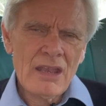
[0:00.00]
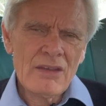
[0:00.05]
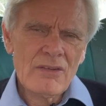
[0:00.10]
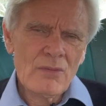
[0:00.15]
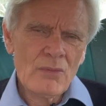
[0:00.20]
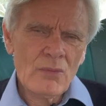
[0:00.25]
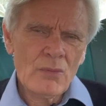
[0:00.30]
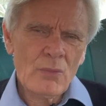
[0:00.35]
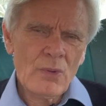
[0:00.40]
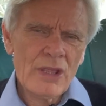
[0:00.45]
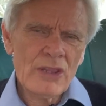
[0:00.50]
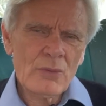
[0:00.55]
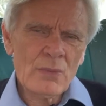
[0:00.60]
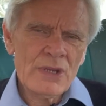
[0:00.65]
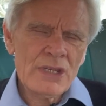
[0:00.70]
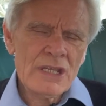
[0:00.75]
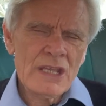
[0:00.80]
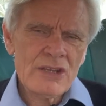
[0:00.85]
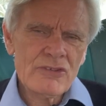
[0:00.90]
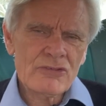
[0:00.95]
whether
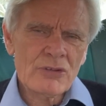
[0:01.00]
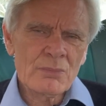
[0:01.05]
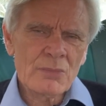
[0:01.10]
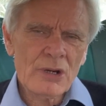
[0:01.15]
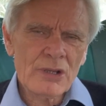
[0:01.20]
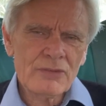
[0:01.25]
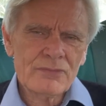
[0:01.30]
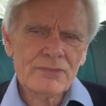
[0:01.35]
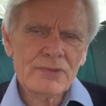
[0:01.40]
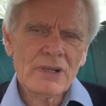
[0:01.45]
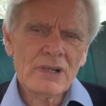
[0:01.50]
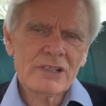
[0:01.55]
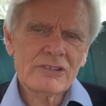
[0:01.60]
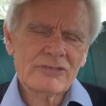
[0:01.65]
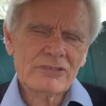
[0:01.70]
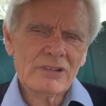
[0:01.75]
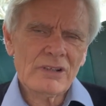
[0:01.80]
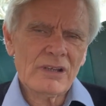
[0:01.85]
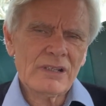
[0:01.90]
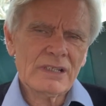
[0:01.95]
we need to modify
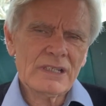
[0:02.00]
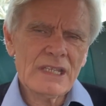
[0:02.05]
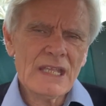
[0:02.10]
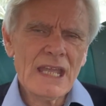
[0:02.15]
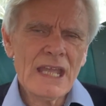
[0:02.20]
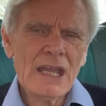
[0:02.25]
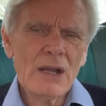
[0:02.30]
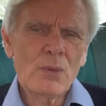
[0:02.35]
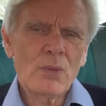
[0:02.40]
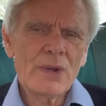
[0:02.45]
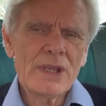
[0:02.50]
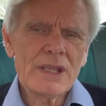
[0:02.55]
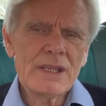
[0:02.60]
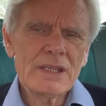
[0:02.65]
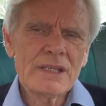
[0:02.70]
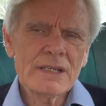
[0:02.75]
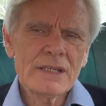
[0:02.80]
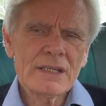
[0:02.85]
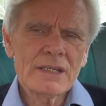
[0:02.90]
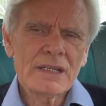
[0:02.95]
slightly how
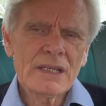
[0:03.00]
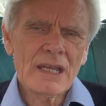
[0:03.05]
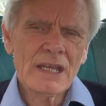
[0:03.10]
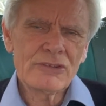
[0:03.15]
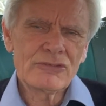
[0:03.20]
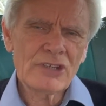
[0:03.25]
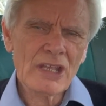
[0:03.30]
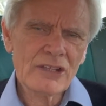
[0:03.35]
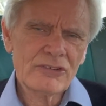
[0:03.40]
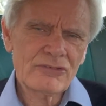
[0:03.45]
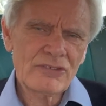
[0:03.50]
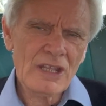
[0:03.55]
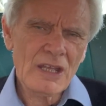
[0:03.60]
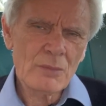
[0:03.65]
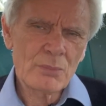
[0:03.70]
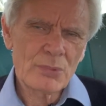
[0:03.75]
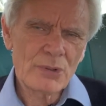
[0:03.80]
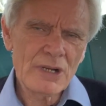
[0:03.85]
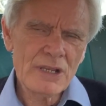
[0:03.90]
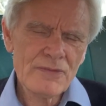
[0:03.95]
we adjust our
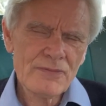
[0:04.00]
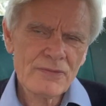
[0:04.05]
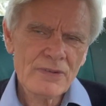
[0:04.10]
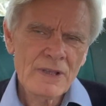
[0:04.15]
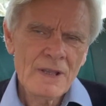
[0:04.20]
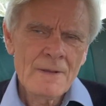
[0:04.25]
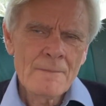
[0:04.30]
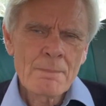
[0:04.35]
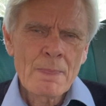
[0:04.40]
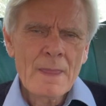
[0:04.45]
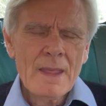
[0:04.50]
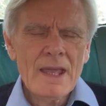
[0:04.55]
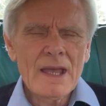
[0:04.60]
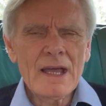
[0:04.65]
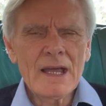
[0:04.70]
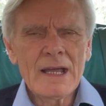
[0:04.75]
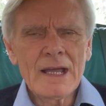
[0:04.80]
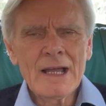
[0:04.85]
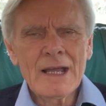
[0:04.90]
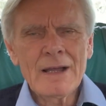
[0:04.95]
brief.
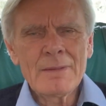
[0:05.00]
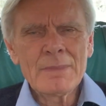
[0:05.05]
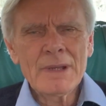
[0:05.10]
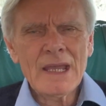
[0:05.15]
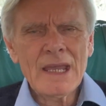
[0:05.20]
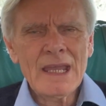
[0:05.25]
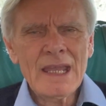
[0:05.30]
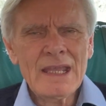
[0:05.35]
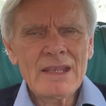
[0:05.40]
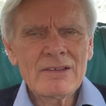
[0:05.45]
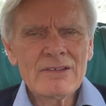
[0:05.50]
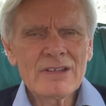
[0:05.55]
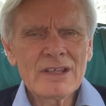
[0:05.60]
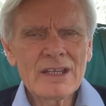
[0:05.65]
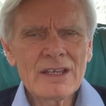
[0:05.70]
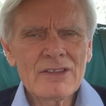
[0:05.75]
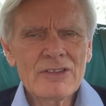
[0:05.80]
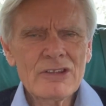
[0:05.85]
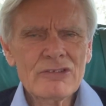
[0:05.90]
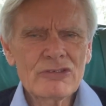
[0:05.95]

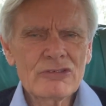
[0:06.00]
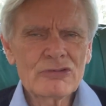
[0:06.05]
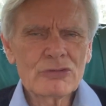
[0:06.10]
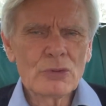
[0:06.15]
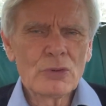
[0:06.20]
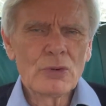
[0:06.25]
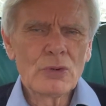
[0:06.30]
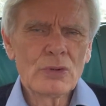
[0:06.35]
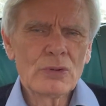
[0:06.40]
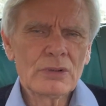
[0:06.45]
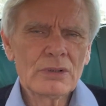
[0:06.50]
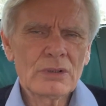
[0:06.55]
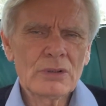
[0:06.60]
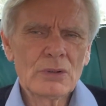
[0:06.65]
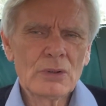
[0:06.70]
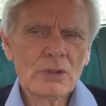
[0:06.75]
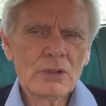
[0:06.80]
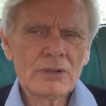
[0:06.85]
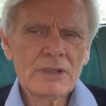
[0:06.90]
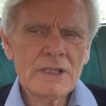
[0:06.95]
This is
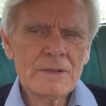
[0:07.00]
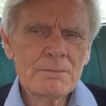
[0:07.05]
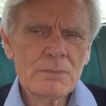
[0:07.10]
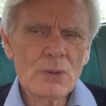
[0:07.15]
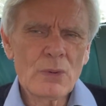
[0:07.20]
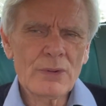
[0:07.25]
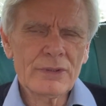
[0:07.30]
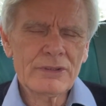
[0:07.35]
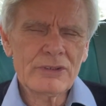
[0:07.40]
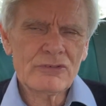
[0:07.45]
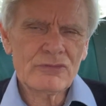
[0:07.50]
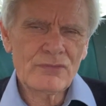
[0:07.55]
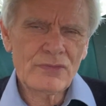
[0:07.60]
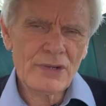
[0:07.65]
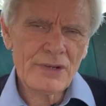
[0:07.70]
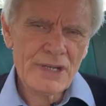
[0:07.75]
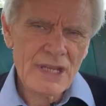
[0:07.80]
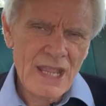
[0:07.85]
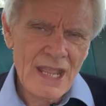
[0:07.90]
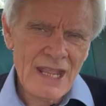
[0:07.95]
all important. It's
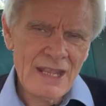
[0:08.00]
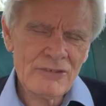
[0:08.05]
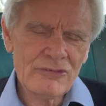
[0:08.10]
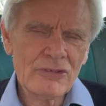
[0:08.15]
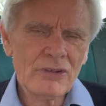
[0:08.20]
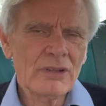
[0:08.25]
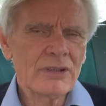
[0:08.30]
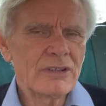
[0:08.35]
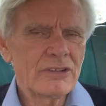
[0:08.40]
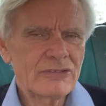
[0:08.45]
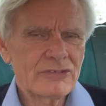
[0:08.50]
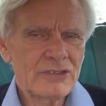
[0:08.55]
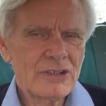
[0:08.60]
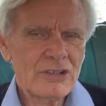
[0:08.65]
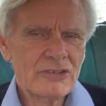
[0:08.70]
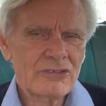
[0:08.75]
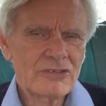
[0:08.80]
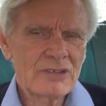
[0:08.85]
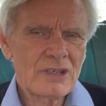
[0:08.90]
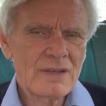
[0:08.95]
very hands-on. The
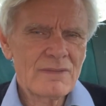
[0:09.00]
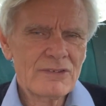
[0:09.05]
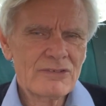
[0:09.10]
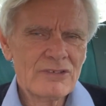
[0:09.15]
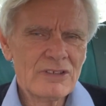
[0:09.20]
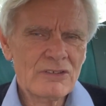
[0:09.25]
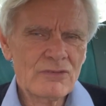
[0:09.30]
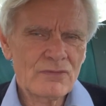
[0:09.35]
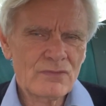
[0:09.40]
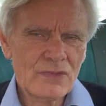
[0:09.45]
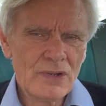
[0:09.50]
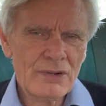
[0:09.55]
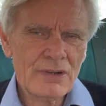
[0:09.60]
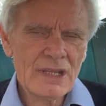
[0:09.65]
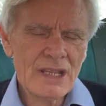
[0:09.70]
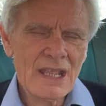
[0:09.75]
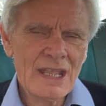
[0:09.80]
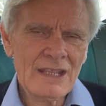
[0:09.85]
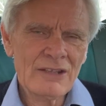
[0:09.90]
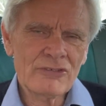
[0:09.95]
search service is
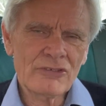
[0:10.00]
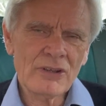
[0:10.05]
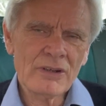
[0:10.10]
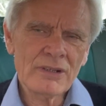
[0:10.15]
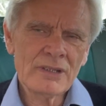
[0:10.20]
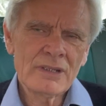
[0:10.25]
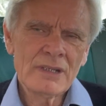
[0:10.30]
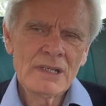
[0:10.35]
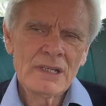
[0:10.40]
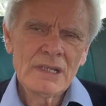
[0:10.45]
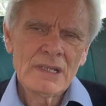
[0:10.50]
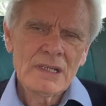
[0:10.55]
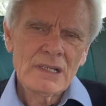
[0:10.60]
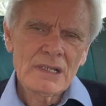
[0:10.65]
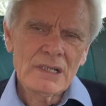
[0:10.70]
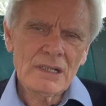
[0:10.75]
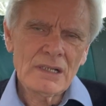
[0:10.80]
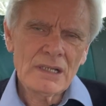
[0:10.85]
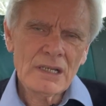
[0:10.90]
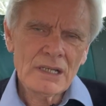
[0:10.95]
very hands-on.
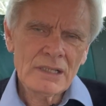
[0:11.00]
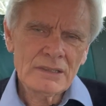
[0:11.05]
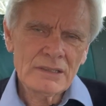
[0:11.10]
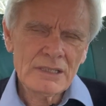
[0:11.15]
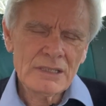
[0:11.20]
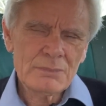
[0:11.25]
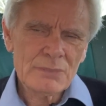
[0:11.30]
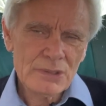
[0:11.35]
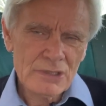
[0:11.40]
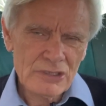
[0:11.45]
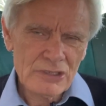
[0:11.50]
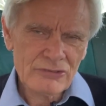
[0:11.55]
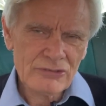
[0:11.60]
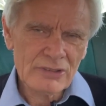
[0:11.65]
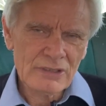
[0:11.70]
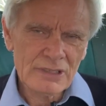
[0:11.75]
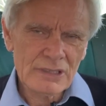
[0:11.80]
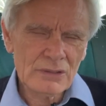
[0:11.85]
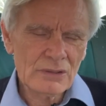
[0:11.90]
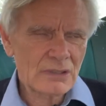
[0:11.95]
I only
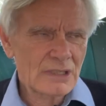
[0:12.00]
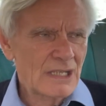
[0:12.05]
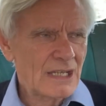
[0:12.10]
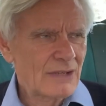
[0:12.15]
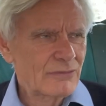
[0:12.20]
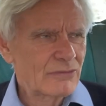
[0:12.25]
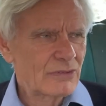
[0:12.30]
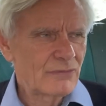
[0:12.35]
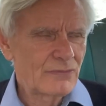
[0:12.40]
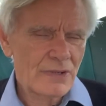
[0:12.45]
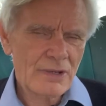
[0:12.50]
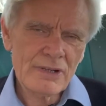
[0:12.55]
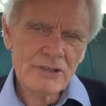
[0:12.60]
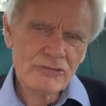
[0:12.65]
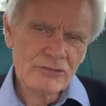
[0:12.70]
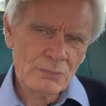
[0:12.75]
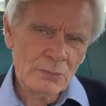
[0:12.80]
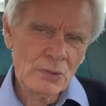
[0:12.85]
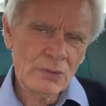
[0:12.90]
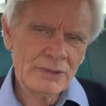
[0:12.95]
personally look after a very
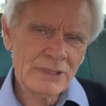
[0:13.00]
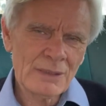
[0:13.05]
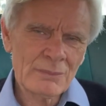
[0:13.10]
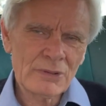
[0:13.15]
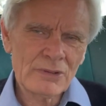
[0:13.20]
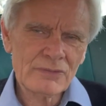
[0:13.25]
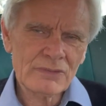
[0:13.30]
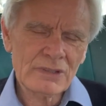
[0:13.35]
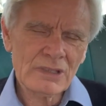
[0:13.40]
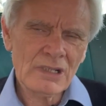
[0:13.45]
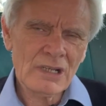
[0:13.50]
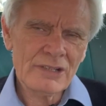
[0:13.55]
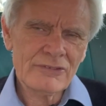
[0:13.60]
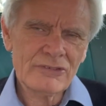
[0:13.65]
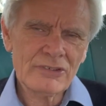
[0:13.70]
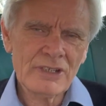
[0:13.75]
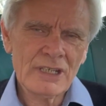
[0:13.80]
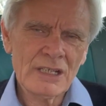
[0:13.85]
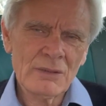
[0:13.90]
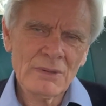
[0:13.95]
small number of clients
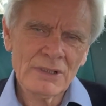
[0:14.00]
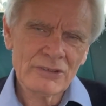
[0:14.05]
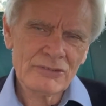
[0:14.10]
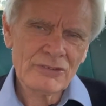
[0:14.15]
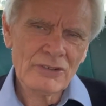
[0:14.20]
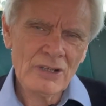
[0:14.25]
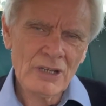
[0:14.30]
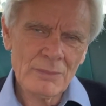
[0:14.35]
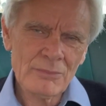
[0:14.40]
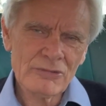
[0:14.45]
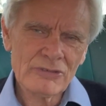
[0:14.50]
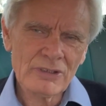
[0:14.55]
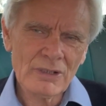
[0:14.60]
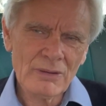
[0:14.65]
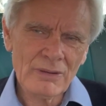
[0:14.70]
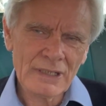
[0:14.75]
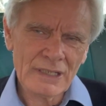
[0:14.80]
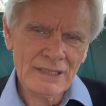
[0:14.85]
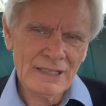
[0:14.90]
at any one time, so I can